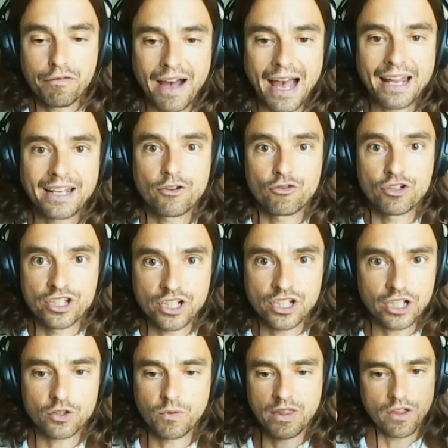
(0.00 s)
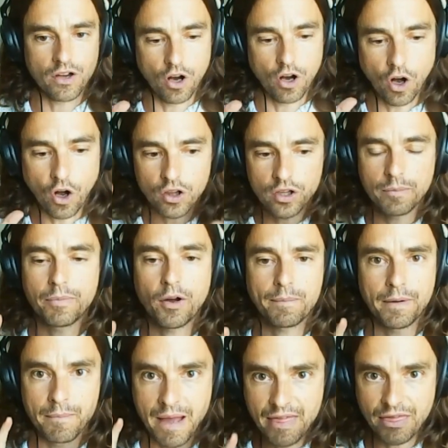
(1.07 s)
you find the results with all the
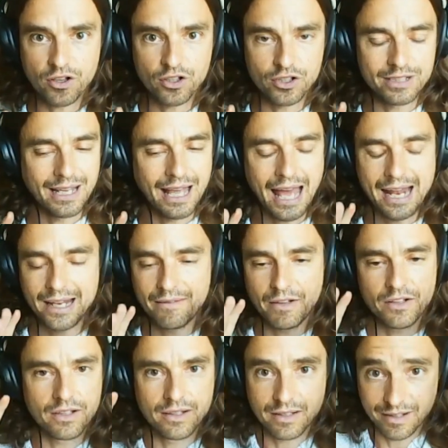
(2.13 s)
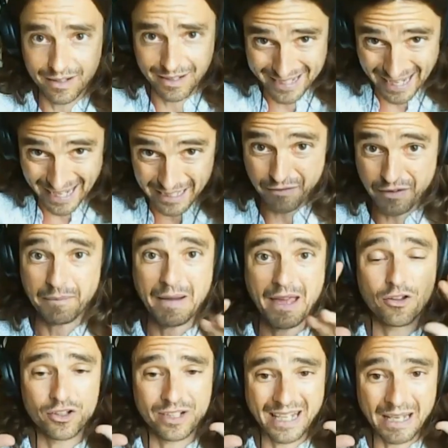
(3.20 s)
proper methods and even the scientific
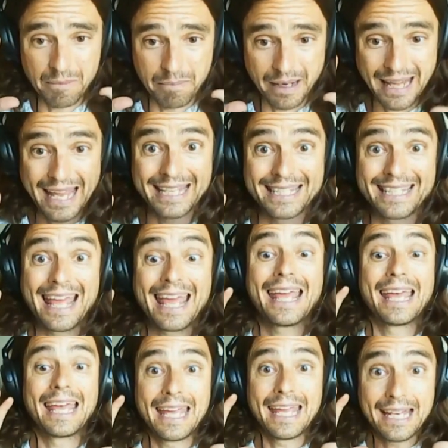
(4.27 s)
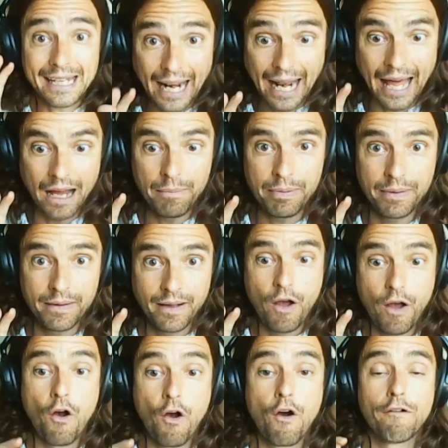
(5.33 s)
method in place in a lab,
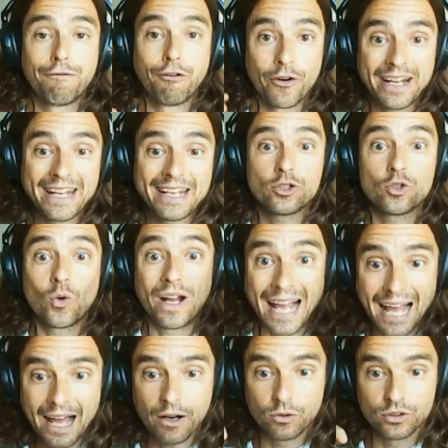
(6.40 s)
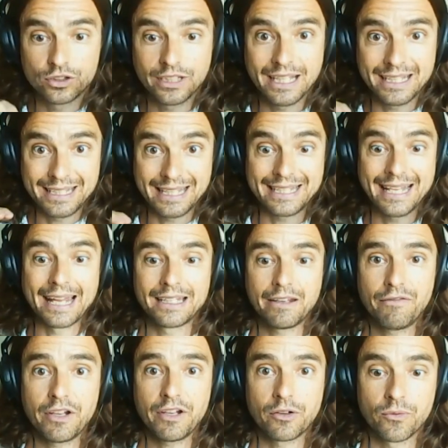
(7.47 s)
for it to count as a
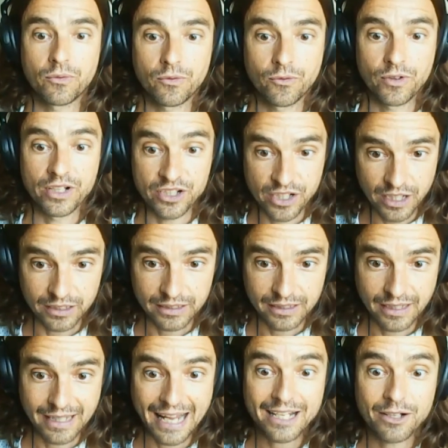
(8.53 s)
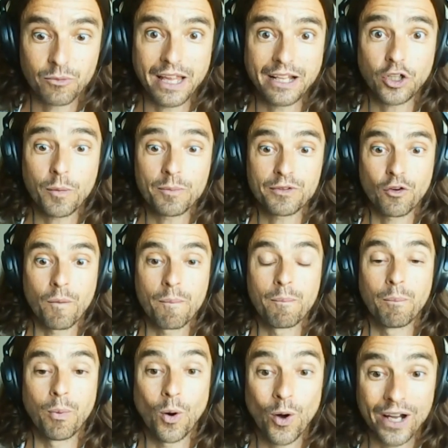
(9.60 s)
scientific result, and that comes
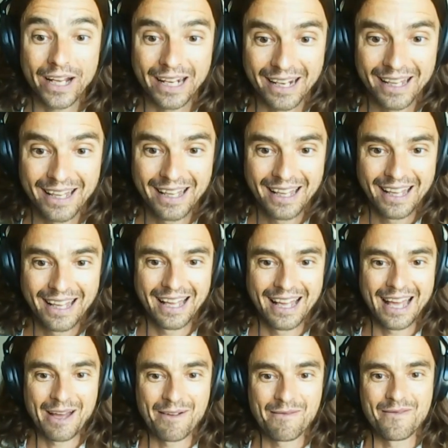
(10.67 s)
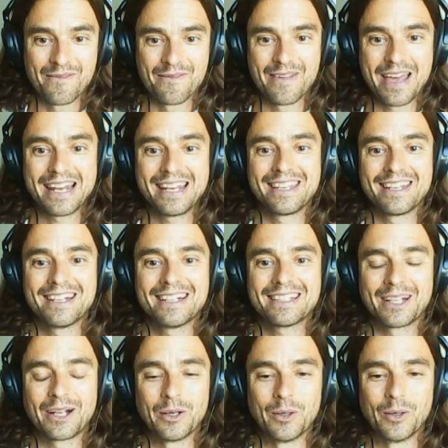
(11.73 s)
from Boyle many years
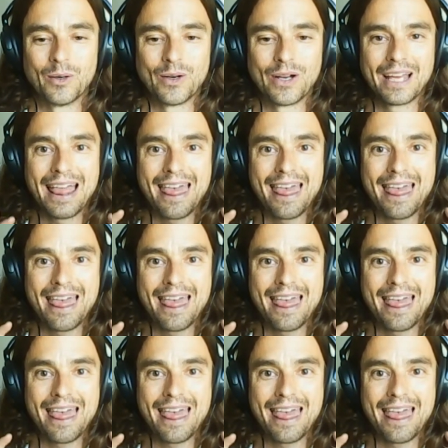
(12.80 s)
ago,